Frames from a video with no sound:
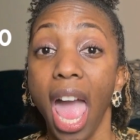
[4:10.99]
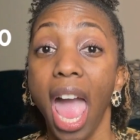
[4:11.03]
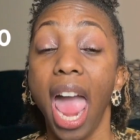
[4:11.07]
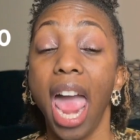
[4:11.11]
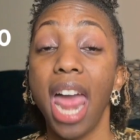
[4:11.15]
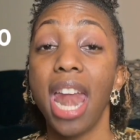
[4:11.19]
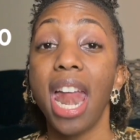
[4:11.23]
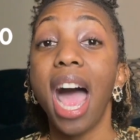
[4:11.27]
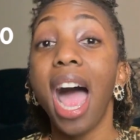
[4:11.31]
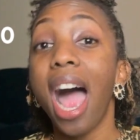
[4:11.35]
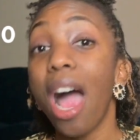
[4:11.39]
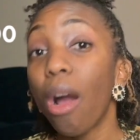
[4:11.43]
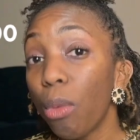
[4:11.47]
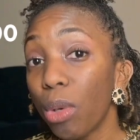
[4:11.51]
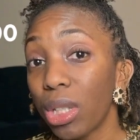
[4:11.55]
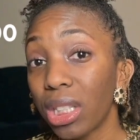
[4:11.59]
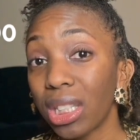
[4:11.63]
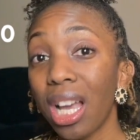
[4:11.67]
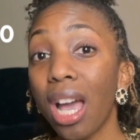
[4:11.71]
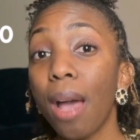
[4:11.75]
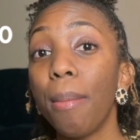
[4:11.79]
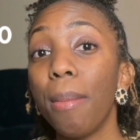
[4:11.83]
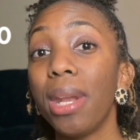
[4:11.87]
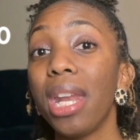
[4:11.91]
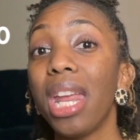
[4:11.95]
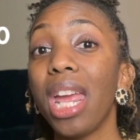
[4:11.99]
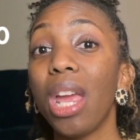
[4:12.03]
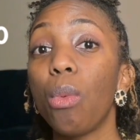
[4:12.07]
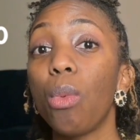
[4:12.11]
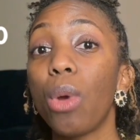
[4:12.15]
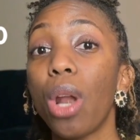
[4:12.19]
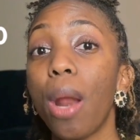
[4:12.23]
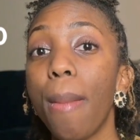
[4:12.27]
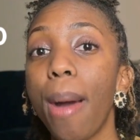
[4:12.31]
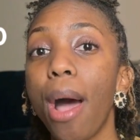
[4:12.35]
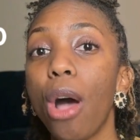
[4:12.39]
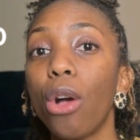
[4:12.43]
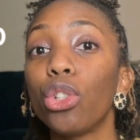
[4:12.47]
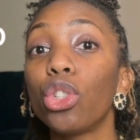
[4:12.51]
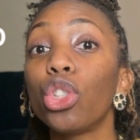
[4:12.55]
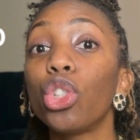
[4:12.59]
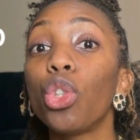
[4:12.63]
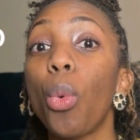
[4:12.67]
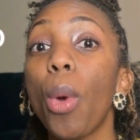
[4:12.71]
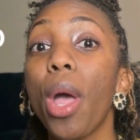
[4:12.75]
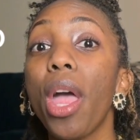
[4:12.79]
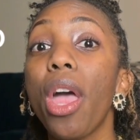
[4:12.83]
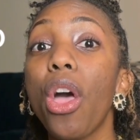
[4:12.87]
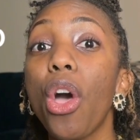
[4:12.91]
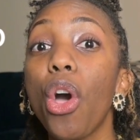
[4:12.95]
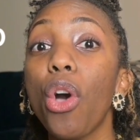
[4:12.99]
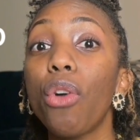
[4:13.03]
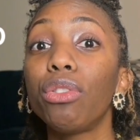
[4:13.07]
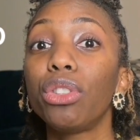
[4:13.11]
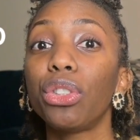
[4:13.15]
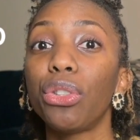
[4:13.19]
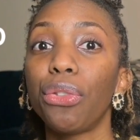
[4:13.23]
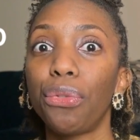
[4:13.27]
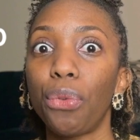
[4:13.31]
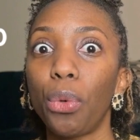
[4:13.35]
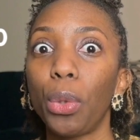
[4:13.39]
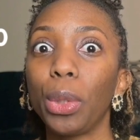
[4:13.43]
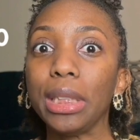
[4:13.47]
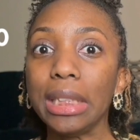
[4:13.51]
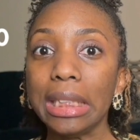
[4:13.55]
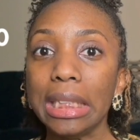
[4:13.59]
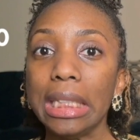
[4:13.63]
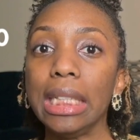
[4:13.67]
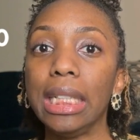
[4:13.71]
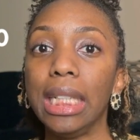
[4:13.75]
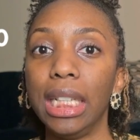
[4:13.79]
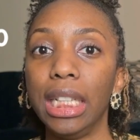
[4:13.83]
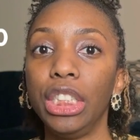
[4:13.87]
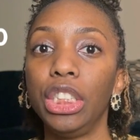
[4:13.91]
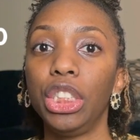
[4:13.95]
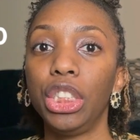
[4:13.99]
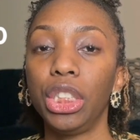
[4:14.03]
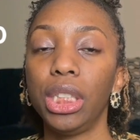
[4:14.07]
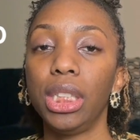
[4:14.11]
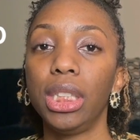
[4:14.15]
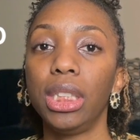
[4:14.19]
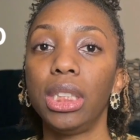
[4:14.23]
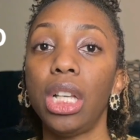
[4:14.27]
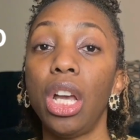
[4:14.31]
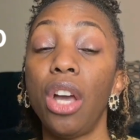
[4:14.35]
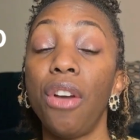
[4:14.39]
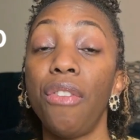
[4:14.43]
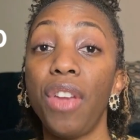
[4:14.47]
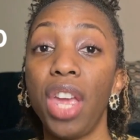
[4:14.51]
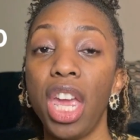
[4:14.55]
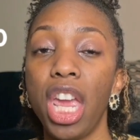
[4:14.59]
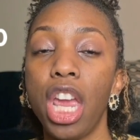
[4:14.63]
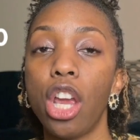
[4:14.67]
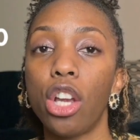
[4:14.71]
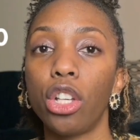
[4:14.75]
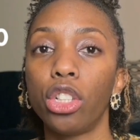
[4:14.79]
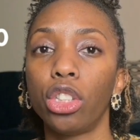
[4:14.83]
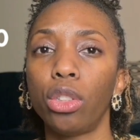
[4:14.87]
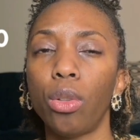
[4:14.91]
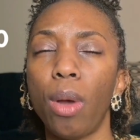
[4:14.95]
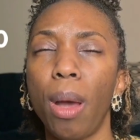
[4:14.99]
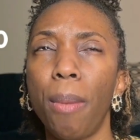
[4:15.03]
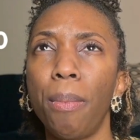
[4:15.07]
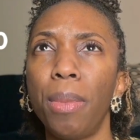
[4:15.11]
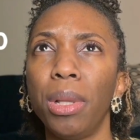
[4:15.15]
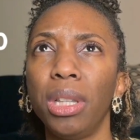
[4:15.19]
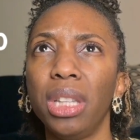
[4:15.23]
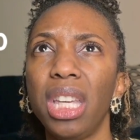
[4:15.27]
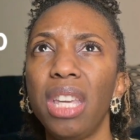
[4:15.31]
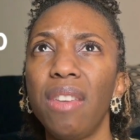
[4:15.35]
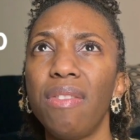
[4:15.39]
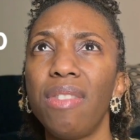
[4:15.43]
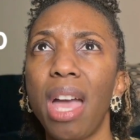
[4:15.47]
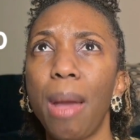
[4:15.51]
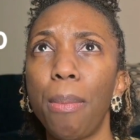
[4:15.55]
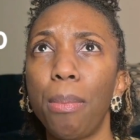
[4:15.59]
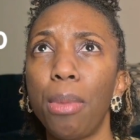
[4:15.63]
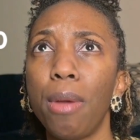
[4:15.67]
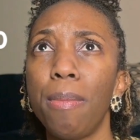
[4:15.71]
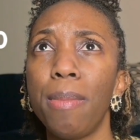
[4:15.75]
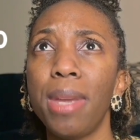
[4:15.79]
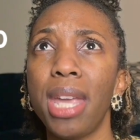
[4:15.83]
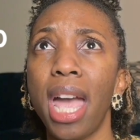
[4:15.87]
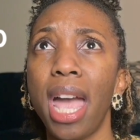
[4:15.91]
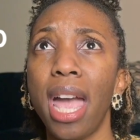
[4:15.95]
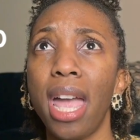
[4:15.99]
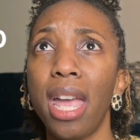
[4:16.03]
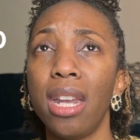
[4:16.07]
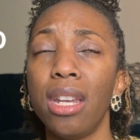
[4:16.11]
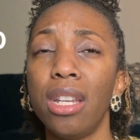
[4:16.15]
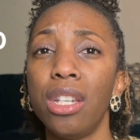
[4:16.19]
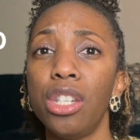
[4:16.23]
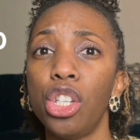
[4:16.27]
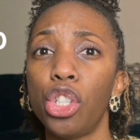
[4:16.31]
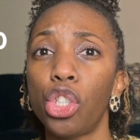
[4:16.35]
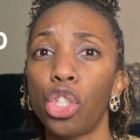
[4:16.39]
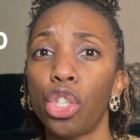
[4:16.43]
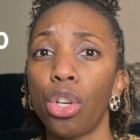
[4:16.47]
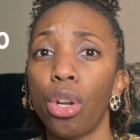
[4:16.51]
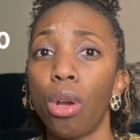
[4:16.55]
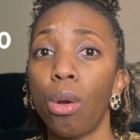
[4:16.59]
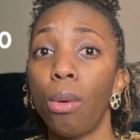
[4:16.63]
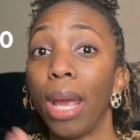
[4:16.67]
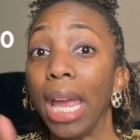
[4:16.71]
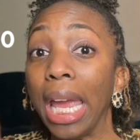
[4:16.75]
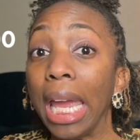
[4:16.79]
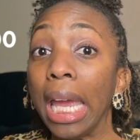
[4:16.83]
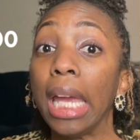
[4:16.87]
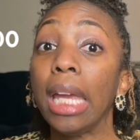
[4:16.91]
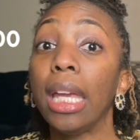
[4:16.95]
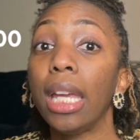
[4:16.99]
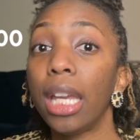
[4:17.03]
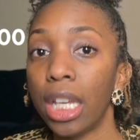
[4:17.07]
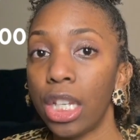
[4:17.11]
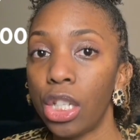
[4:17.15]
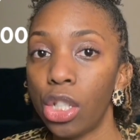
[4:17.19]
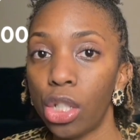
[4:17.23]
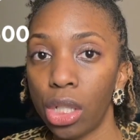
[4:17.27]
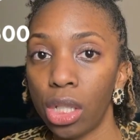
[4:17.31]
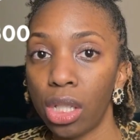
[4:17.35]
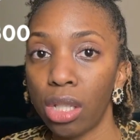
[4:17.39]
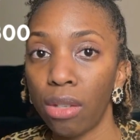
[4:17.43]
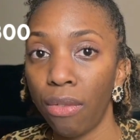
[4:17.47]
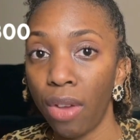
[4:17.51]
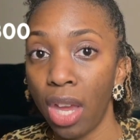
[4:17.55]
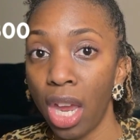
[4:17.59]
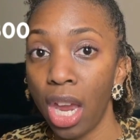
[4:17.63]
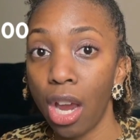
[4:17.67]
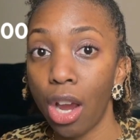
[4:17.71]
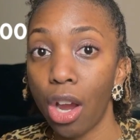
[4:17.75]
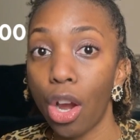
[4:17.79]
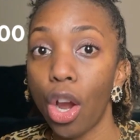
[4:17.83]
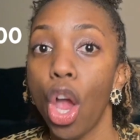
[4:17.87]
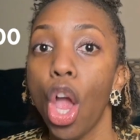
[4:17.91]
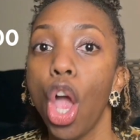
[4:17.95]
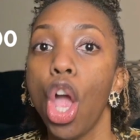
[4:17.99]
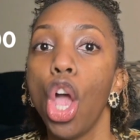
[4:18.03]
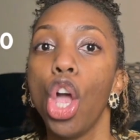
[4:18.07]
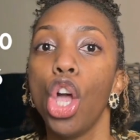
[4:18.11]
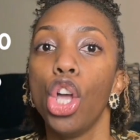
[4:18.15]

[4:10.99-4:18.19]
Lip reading: And I was coming in with about 12 to 14 inches of hair. So I believe that put me at an additional 8 inches of hair.